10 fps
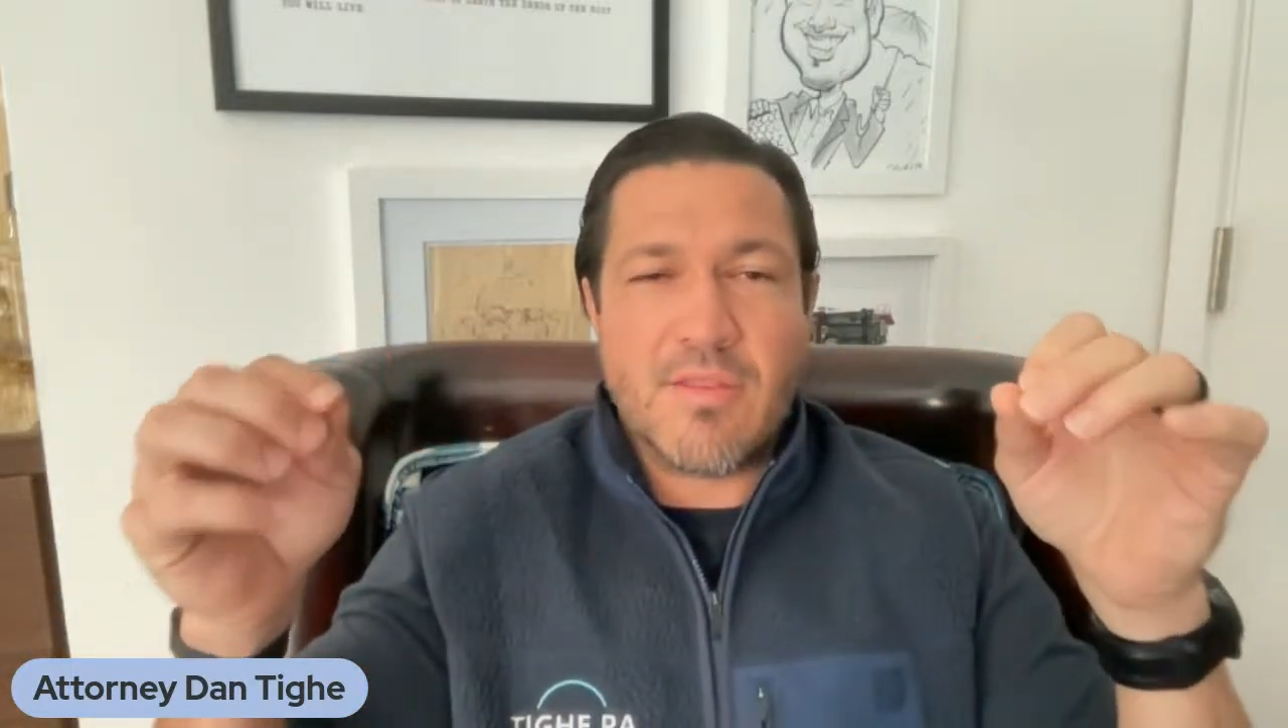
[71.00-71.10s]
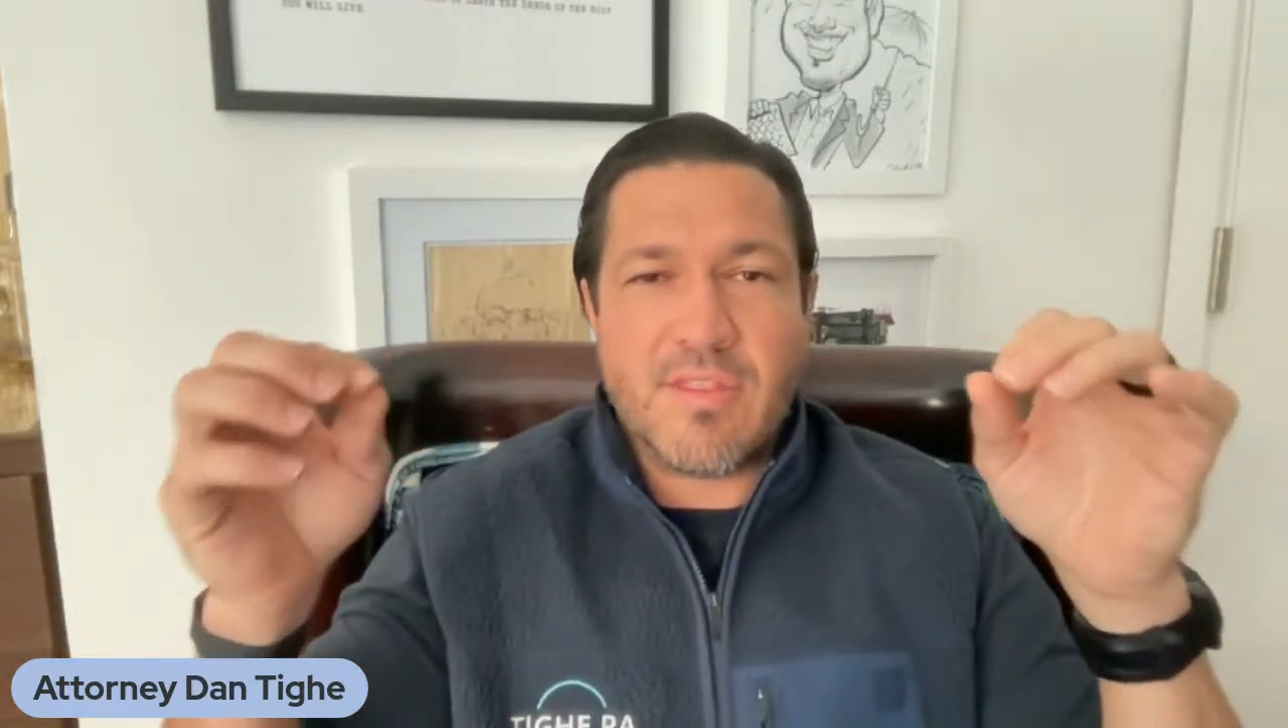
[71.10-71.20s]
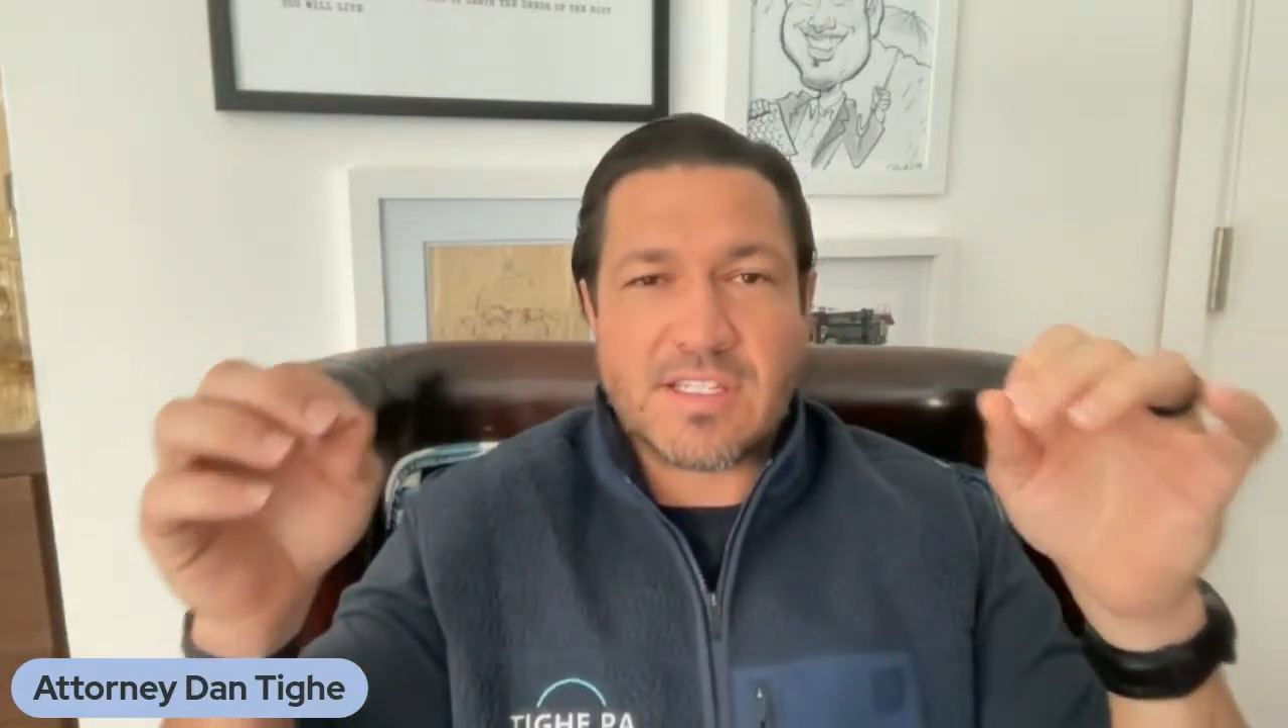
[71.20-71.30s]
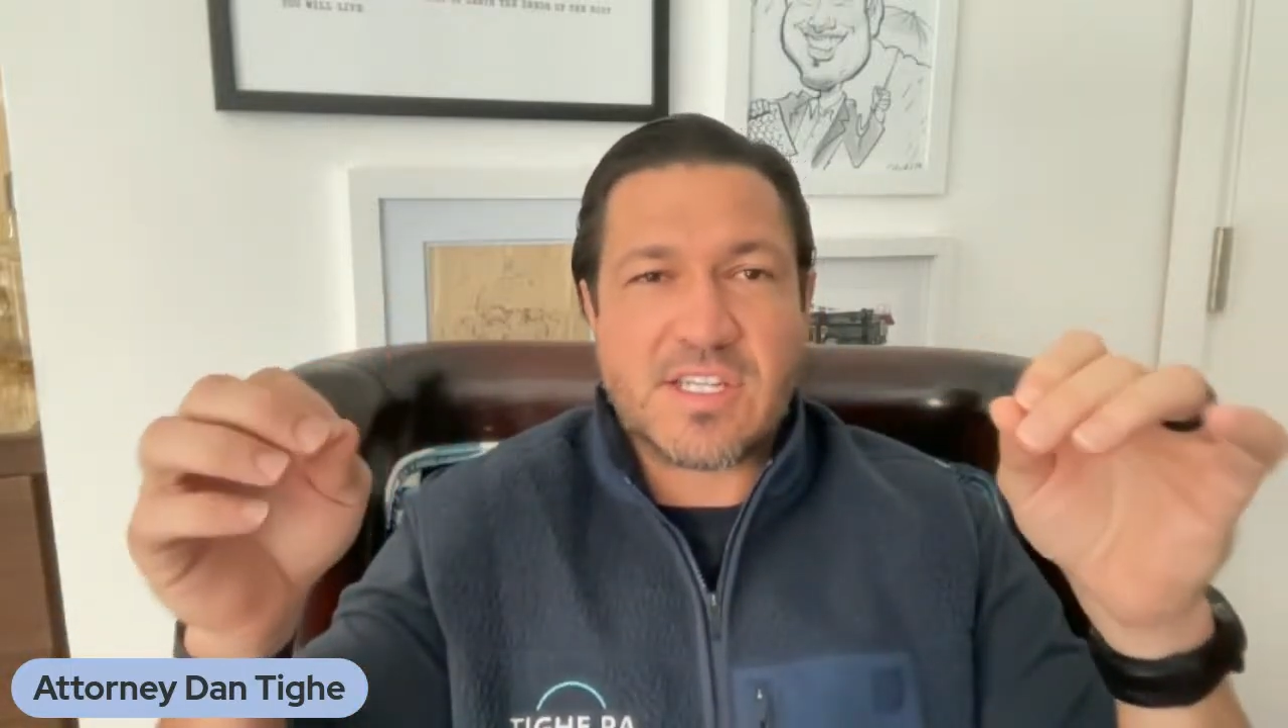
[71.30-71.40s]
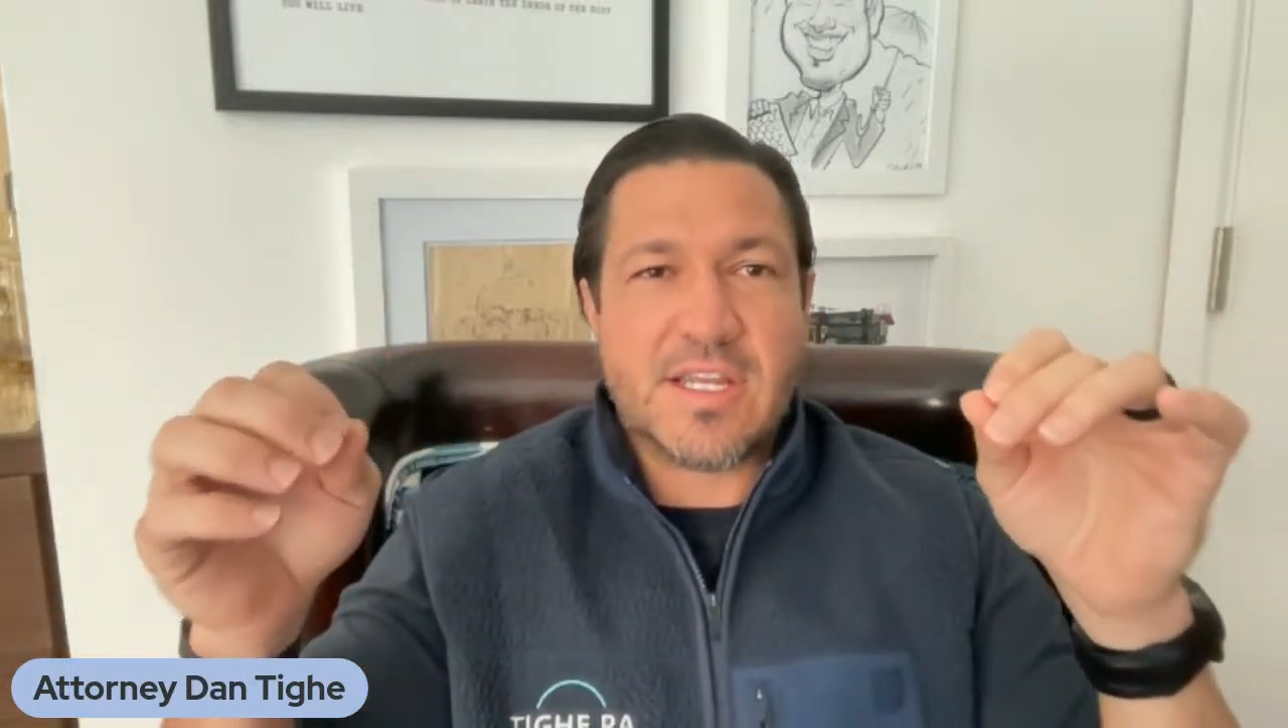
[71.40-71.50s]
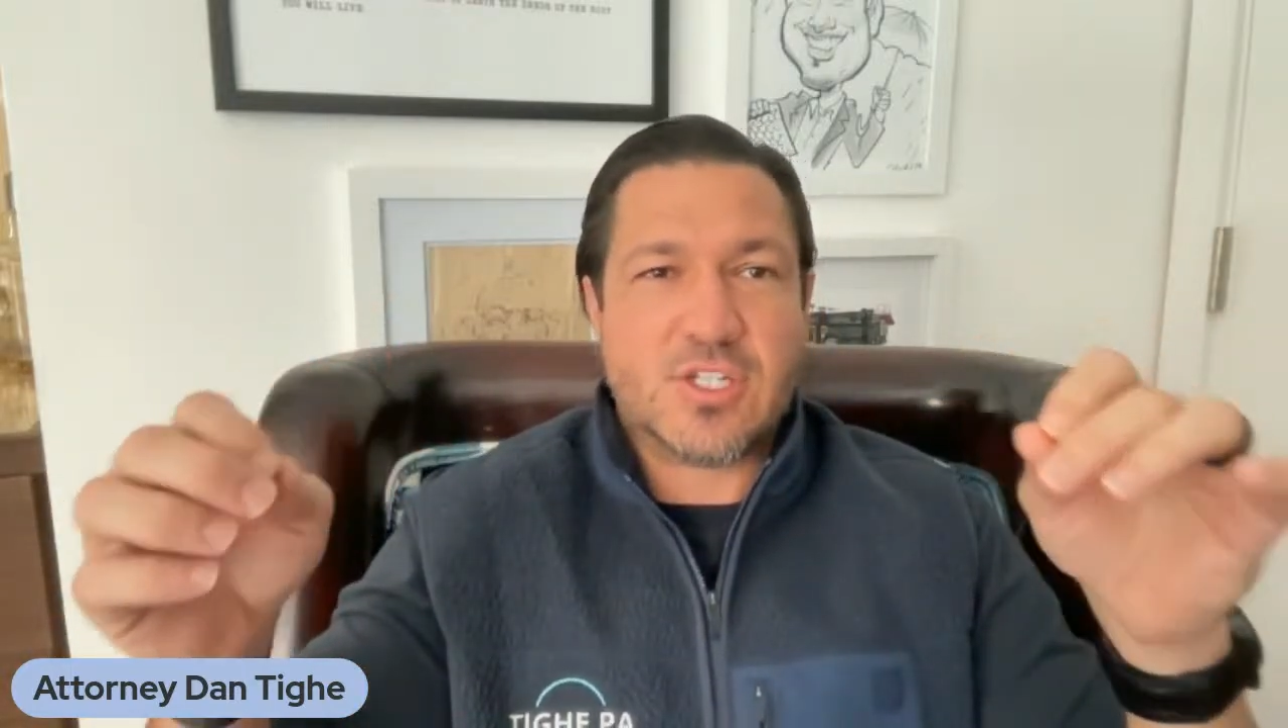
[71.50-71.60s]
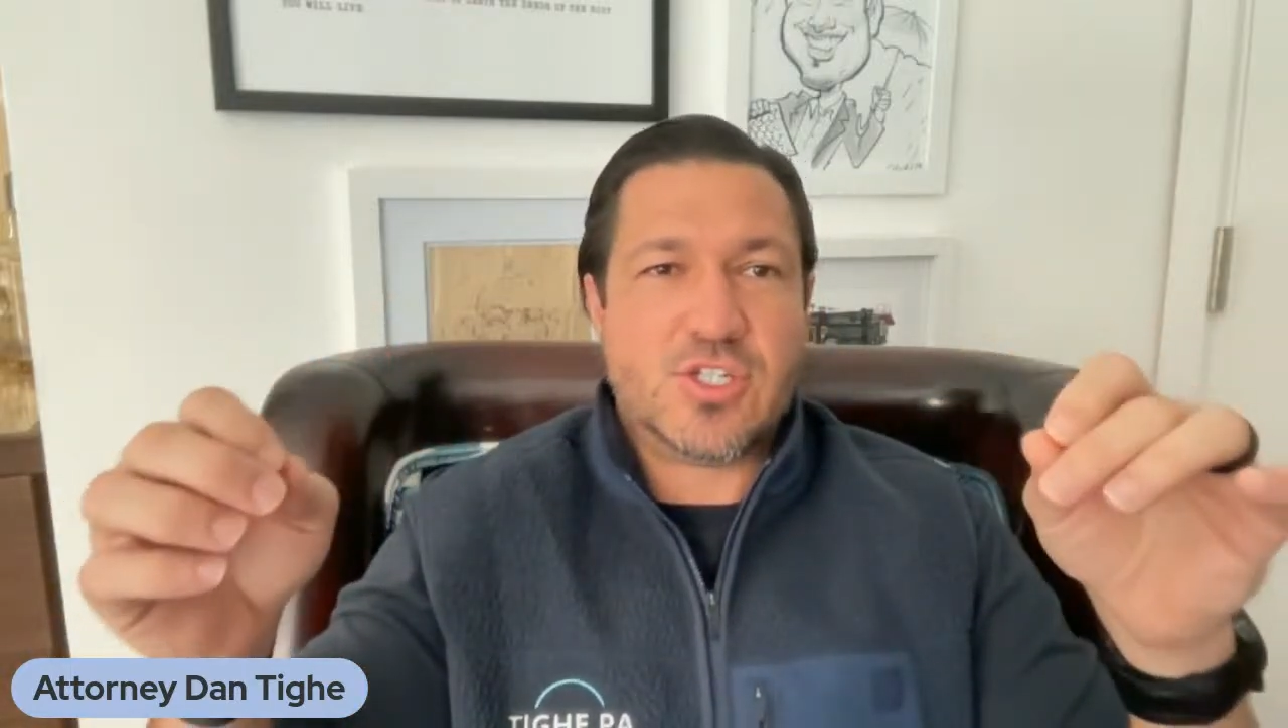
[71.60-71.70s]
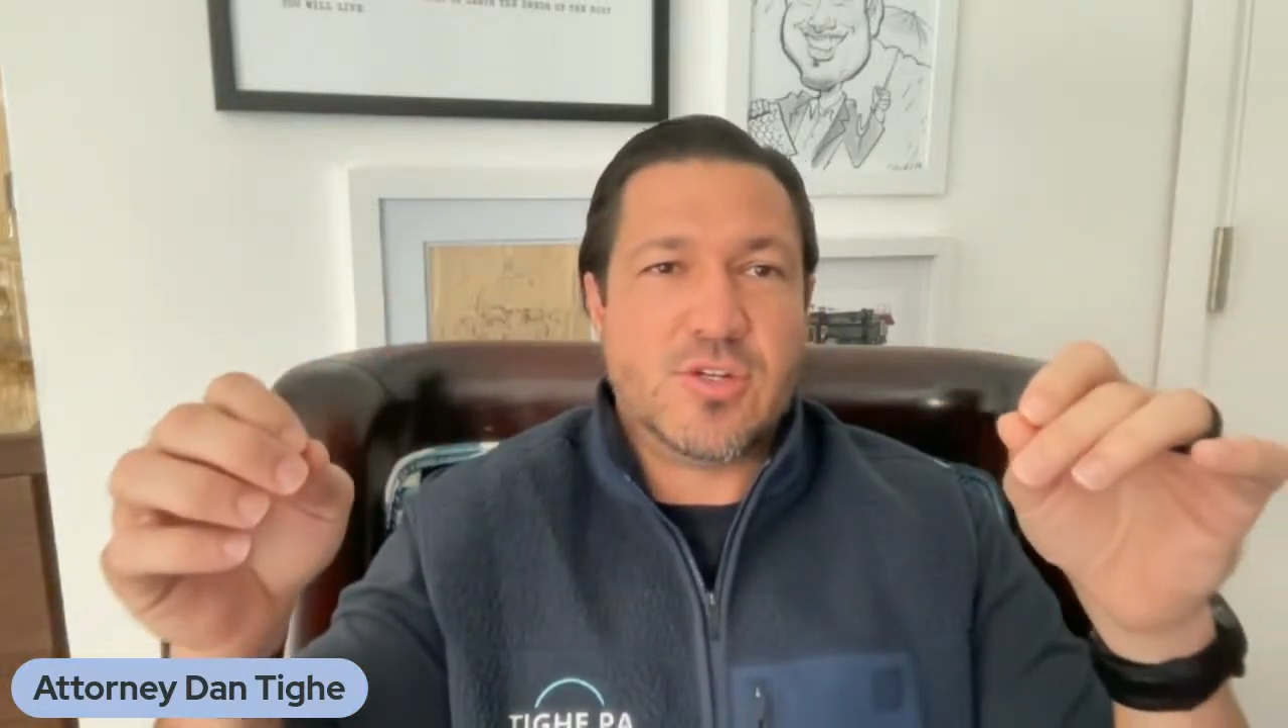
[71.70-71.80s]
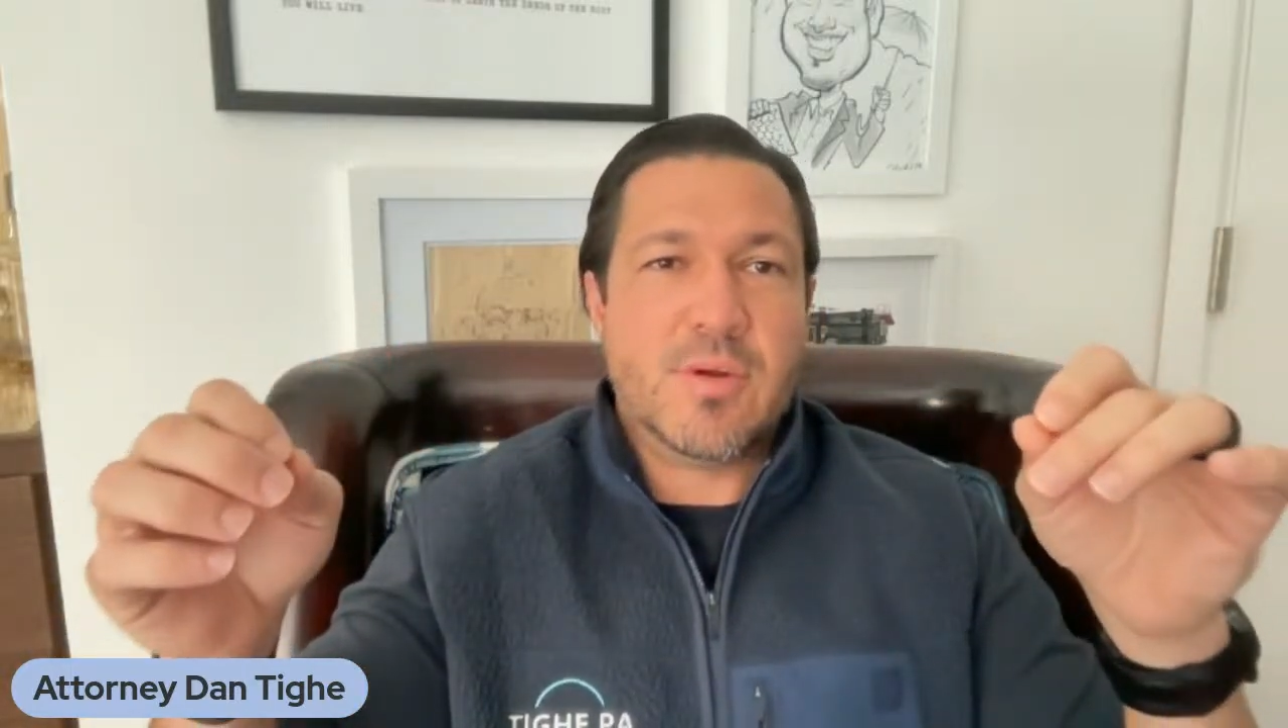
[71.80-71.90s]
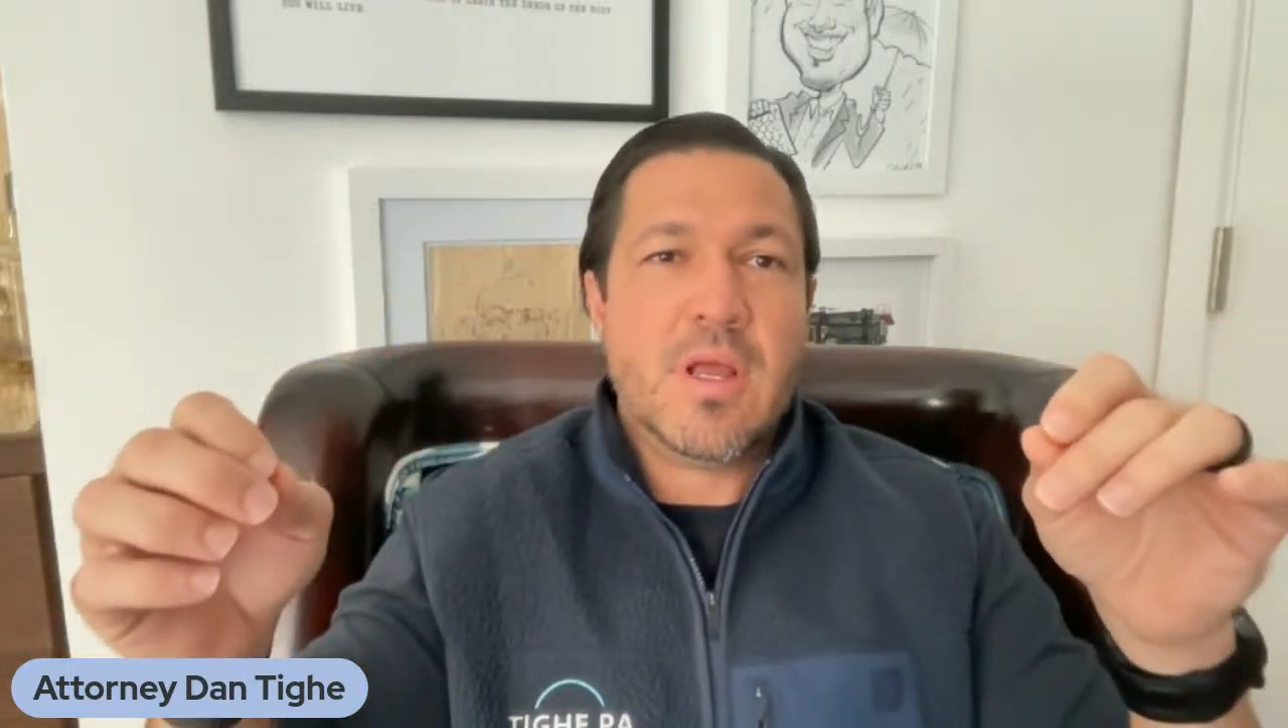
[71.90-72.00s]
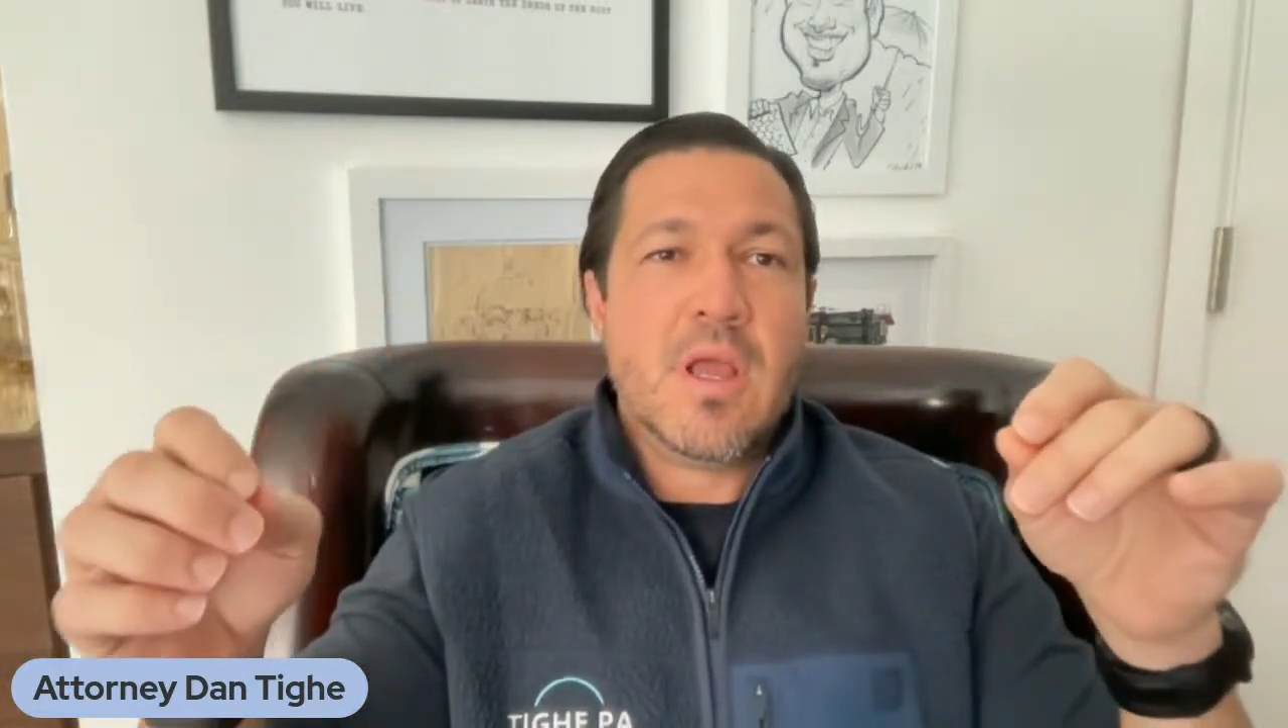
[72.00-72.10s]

this issue.